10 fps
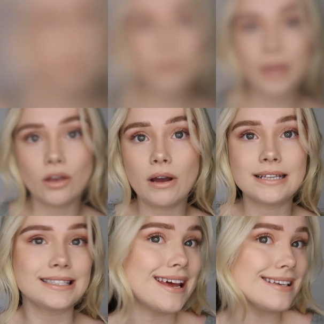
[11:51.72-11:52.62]
Okay, you
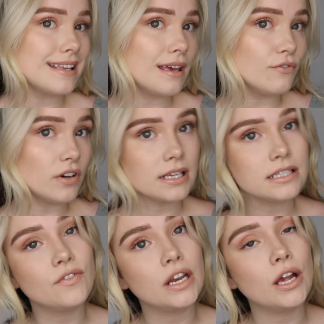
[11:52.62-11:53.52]
guys, that is it for
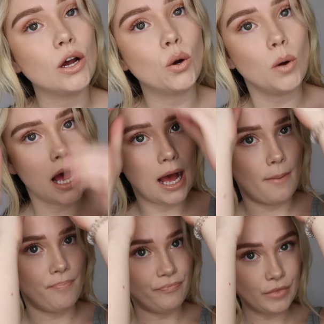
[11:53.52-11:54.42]
this video.
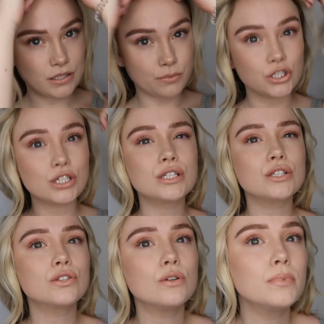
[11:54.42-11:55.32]
This was just a
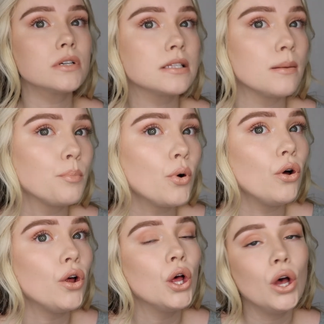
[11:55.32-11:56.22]
super
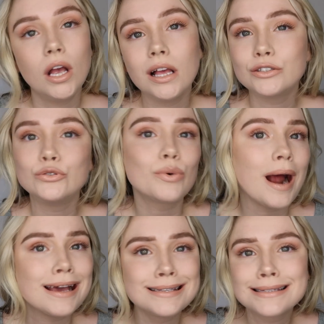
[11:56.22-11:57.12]
simple
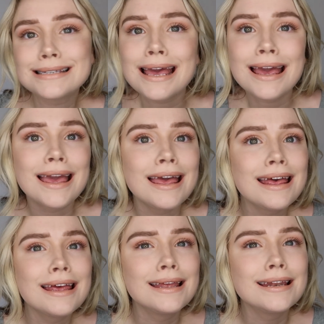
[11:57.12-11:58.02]
dry
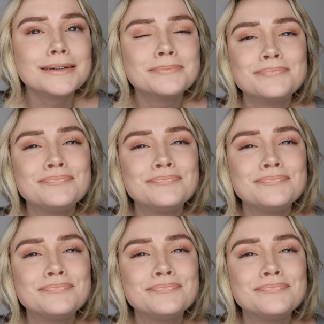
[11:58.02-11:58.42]
skin.